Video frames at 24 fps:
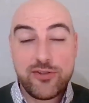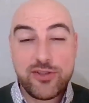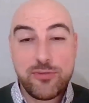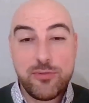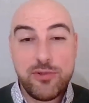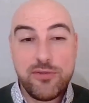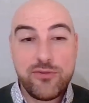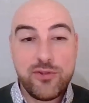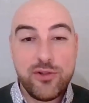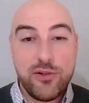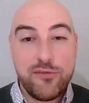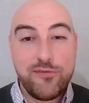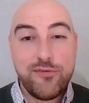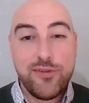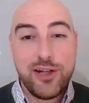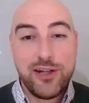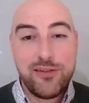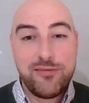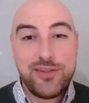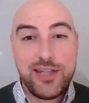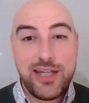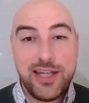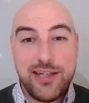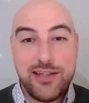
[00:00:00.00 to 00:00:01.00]
So we've got
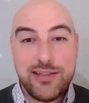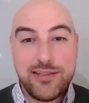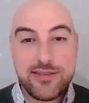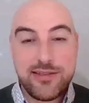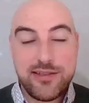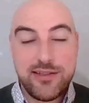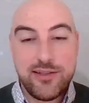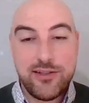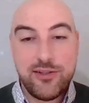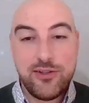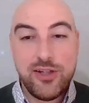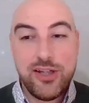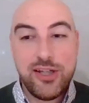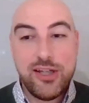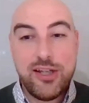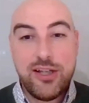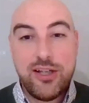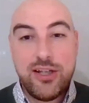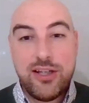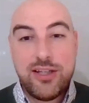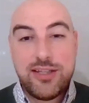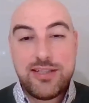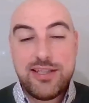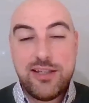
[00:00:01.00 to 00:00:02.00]
5 days to
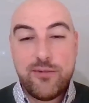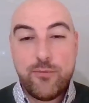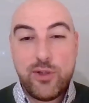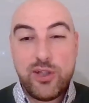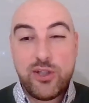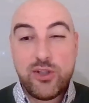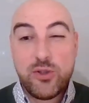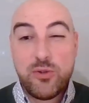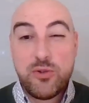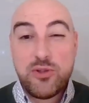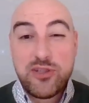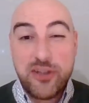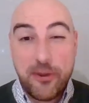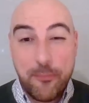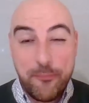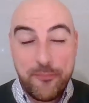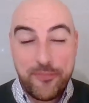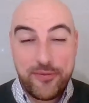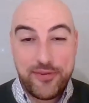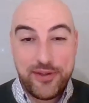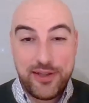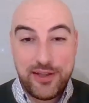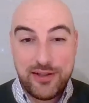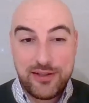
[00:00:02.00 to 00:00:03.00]
see if we can do
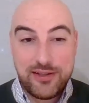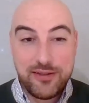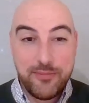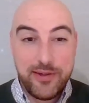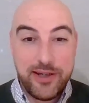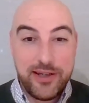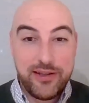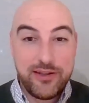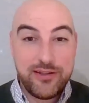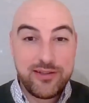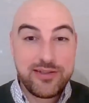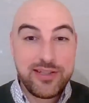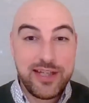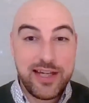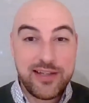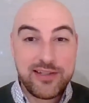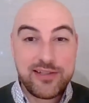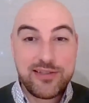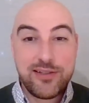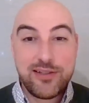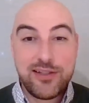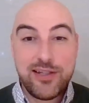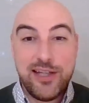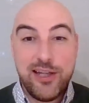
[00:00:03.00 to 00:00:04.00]
something to make the
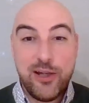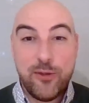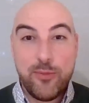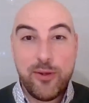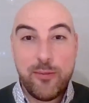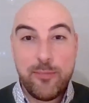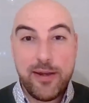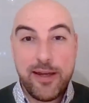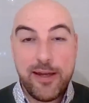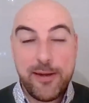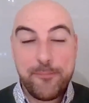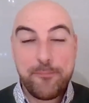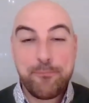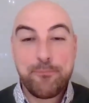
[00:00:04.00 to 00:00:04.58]
stats look a little bit better.